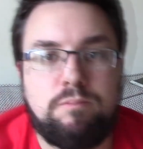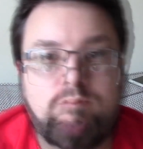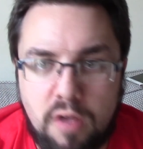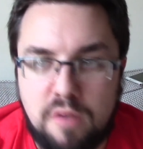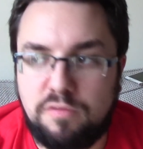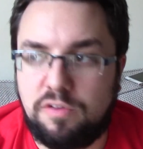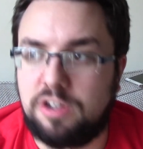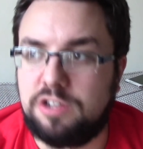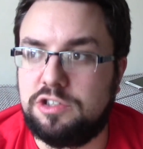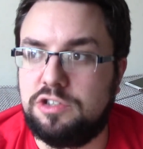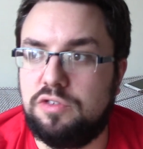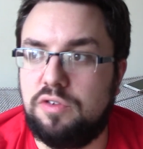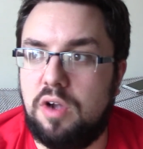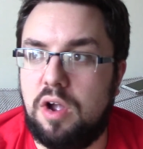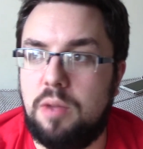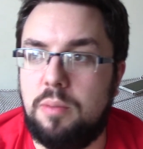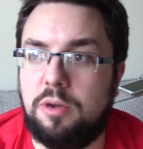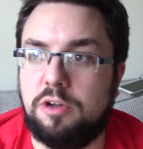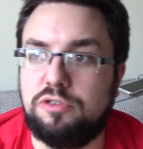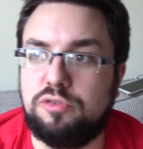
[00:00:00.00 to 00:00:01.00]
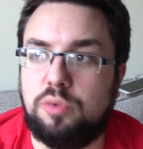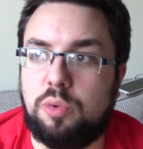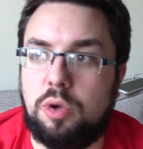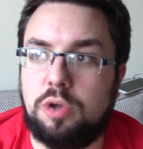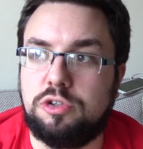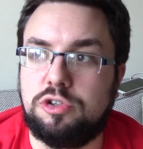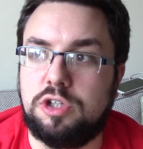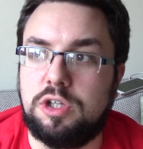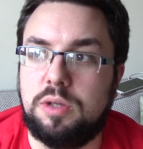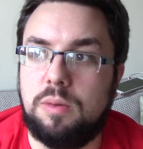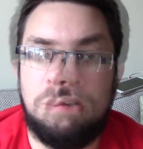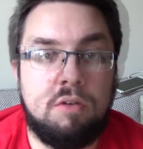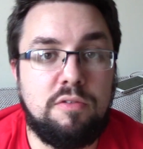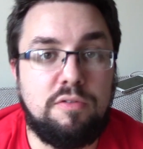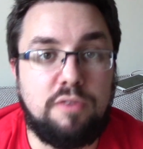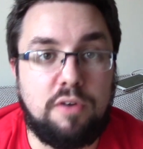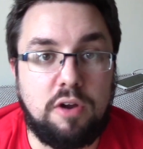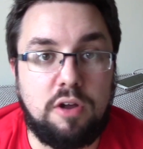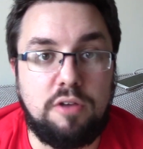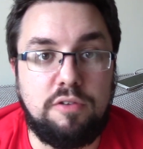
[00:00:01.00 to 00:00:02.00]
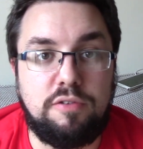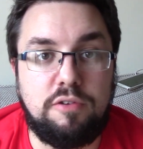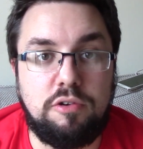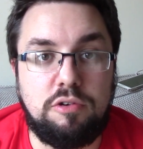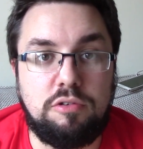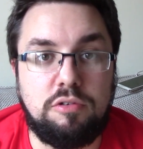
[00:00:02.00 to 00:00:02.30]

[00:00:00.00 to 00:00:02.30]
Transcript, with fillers: Thank you very much for watching. Follow Food